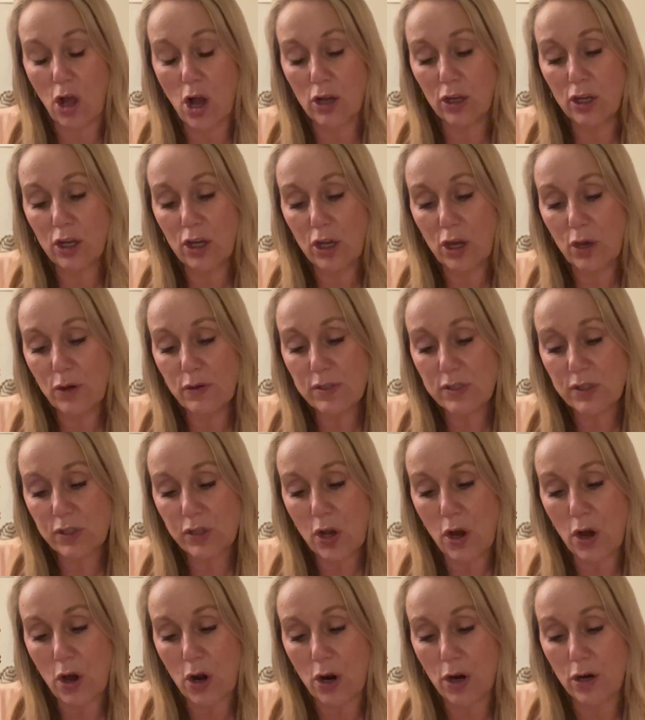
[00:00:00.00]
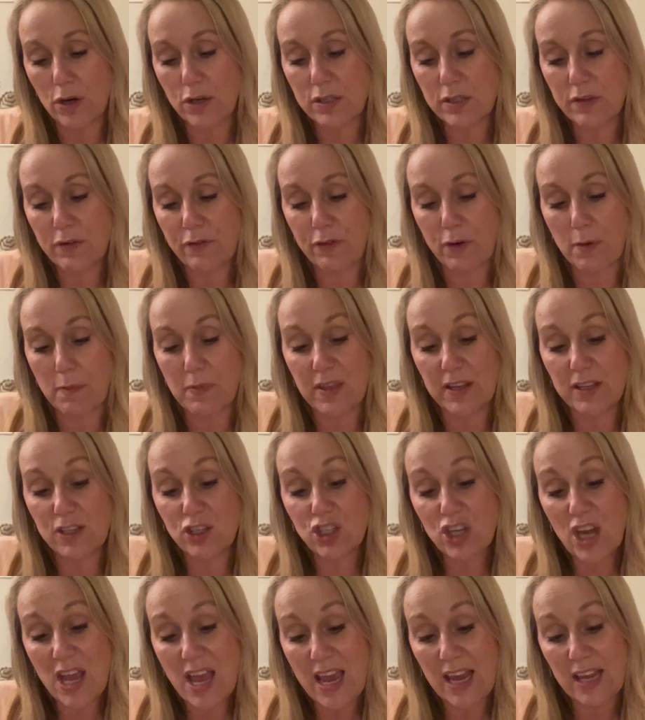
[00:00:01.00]
ago scars from the
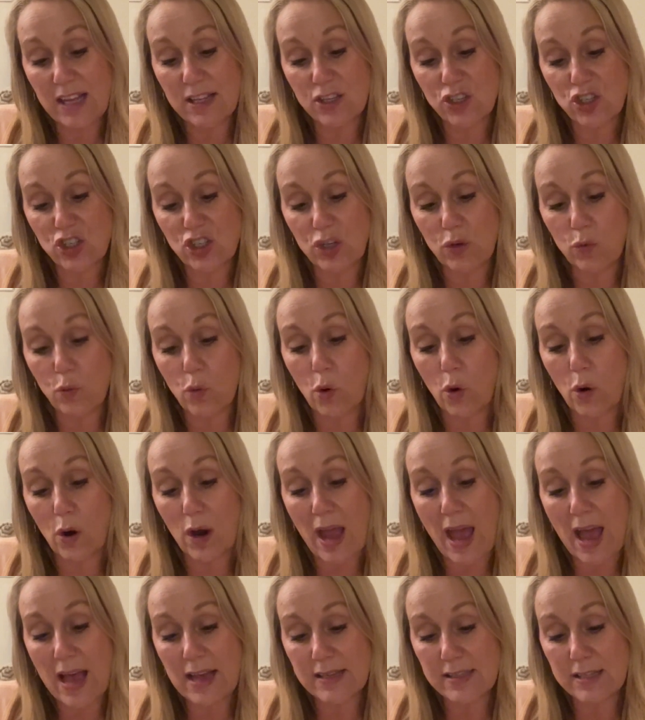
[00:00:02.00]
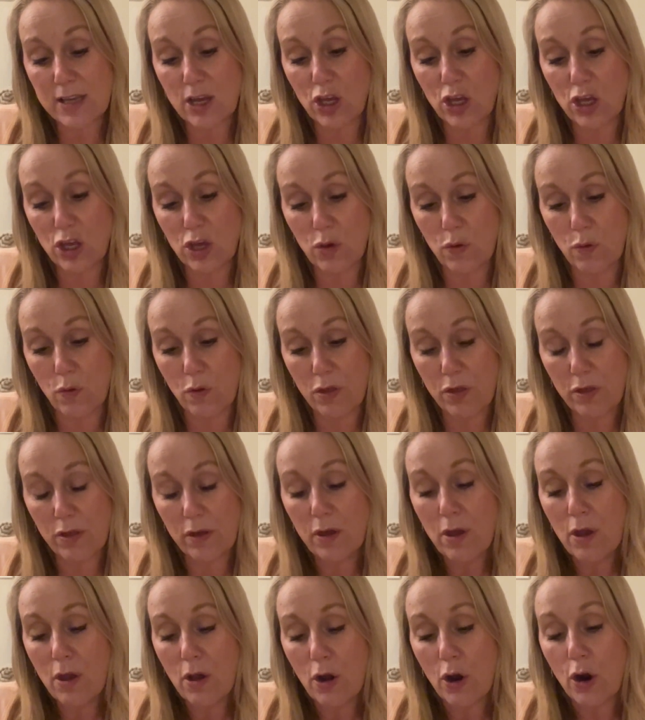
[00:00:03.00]
chains she wore as a youth.
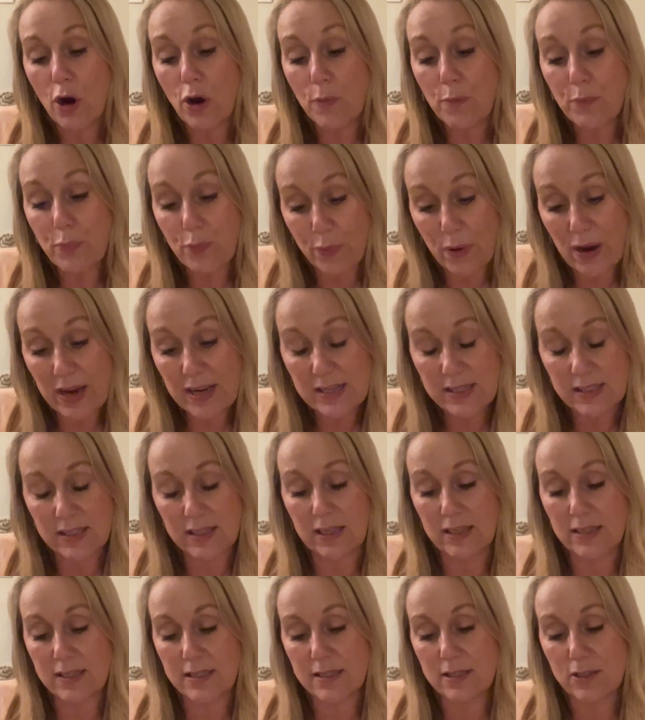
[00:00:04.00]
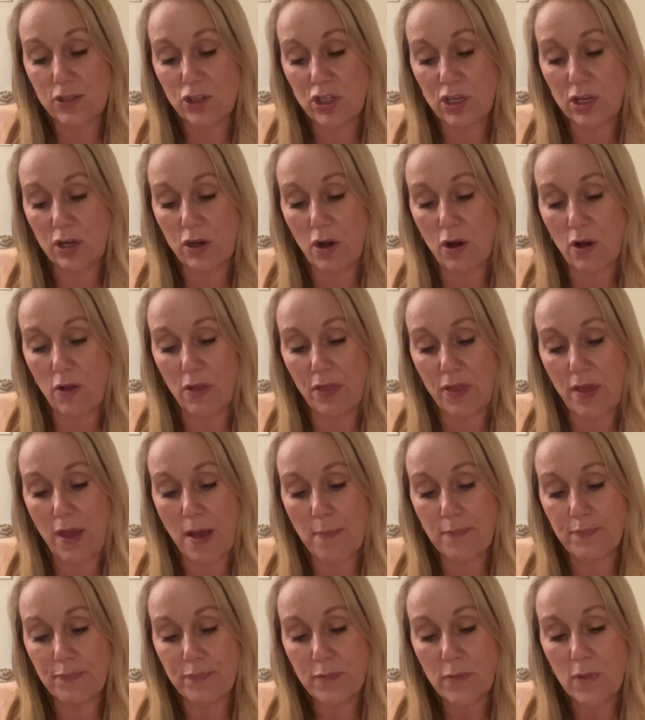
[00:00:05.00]
Her bracelets, she called
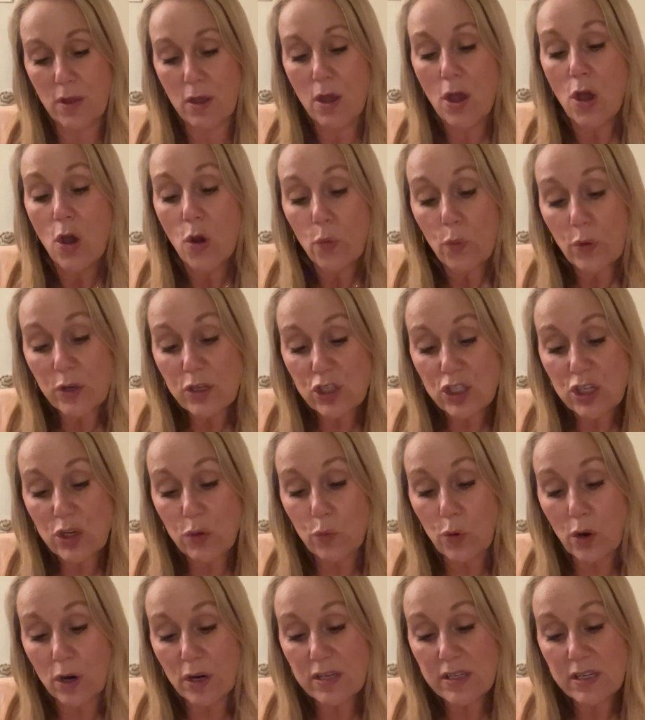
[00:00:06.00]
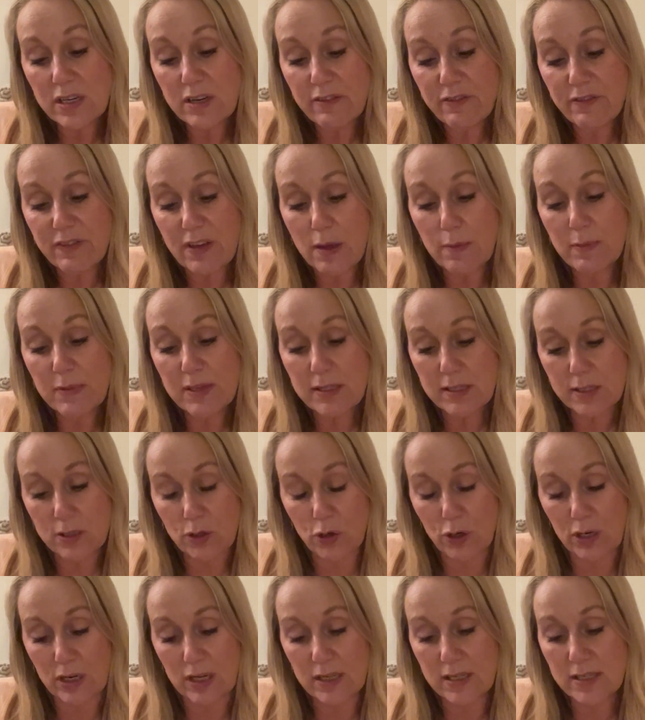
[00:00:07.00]
them. When she worked at a famous
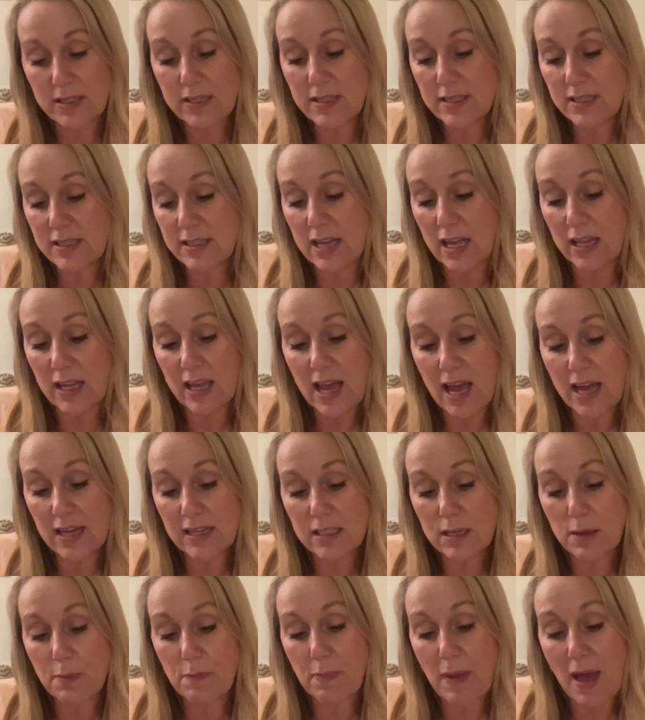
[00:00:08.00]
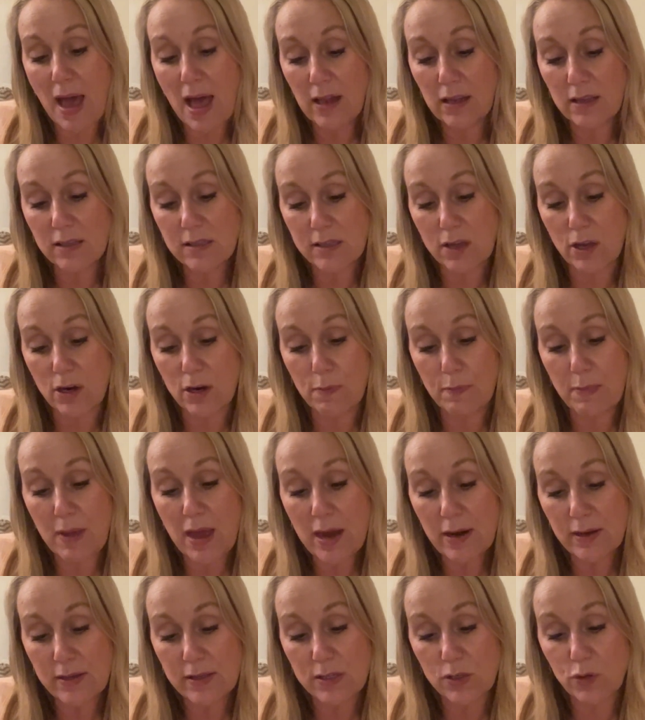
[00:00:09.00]
circus, Stella had to balance on a
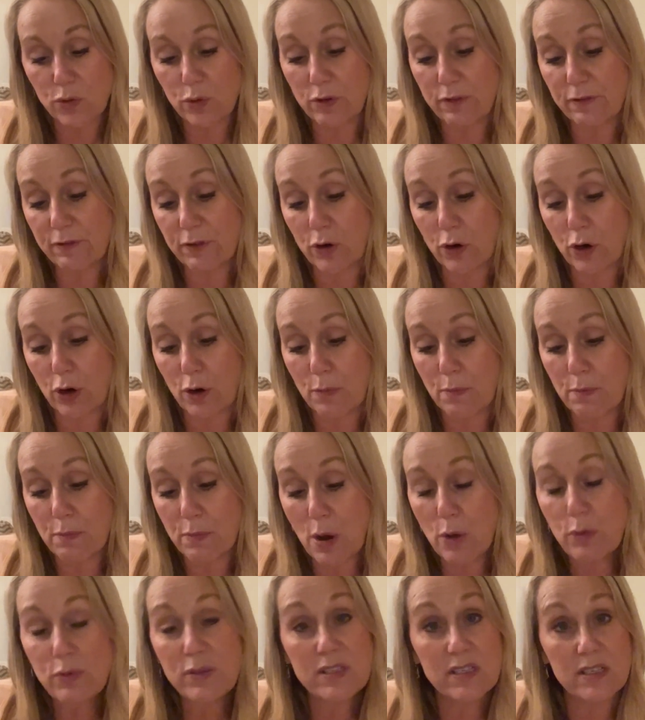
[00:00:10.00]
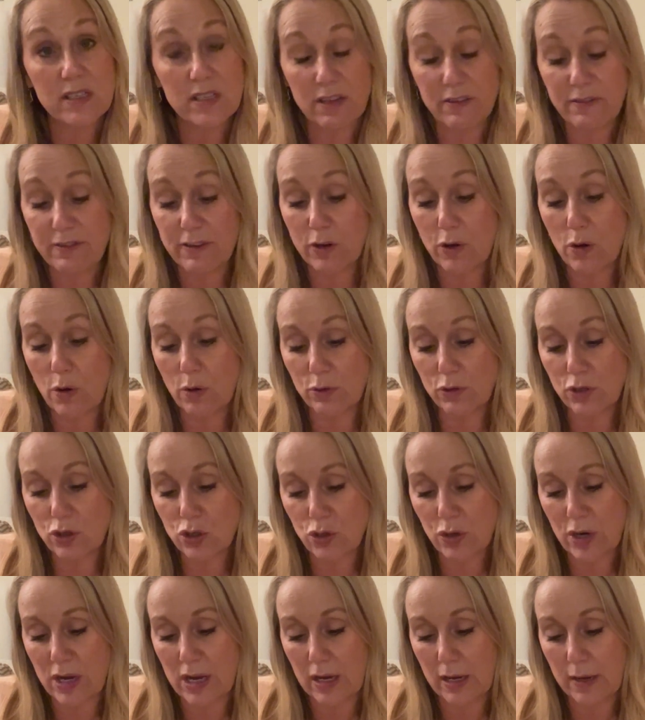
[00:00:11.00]
pedestal for her most difficult
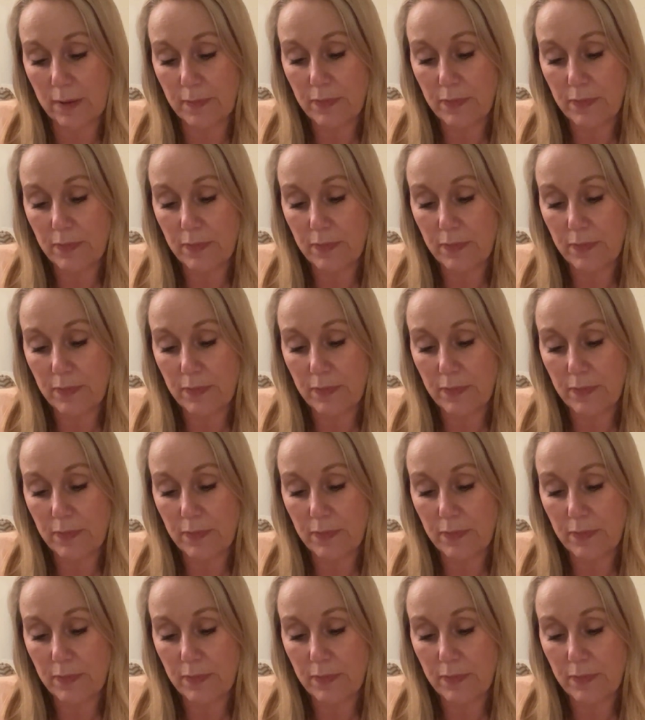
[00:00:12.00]
trick.